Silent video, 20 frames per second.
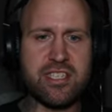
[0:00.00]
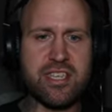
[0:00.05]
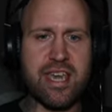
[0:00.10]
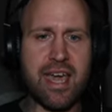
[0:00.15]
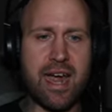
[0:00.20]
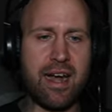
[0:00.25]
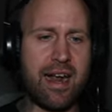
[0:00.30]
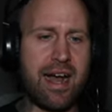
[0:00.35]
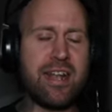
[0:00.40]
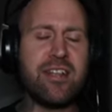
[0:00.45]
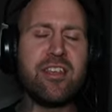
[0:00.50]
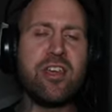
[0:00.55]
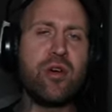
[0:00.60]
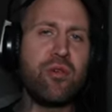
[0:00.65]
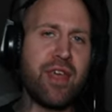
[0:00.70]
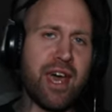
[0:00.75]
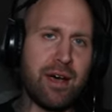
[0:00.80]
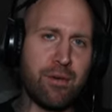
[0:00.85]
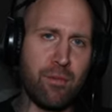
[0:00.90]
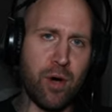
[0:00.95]
scared. I
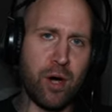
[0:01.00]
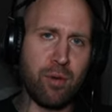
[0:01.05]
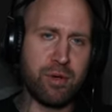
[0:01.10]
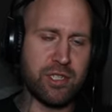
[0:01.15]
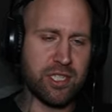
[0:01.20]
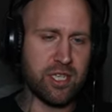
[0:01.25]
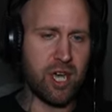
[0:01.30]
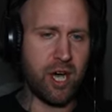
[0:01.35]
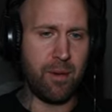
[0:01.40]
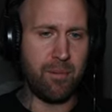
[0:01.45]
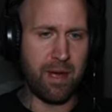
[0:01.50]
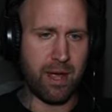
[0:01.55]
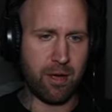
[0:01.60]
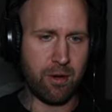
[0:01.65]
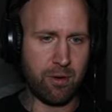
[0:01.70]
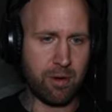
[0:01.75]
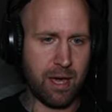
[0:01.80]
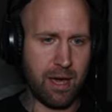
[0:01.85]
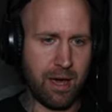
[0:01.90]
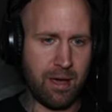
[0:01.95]
knew that one was coming,
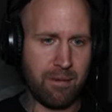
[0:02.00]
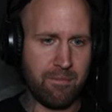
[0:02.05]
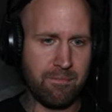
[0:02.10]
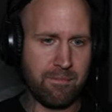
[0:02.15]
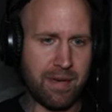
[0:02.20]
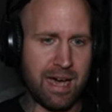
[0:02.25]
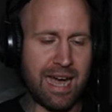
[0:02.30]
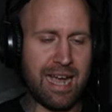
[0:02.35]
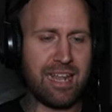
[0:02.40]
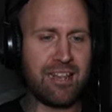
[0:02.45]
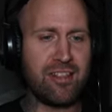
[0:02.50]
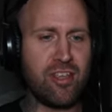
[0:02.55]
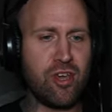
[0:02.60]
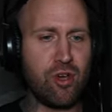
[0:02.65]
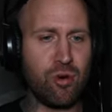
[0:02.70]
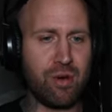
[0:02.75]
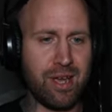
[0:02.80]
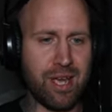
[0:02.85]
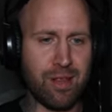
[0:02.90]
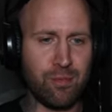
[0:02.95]
okay? I
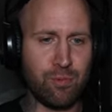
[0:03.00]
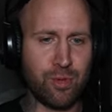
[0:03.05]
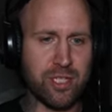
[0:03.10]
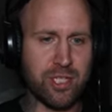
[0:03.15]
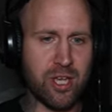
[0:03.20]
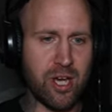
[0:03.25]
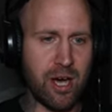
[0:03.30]
knew it was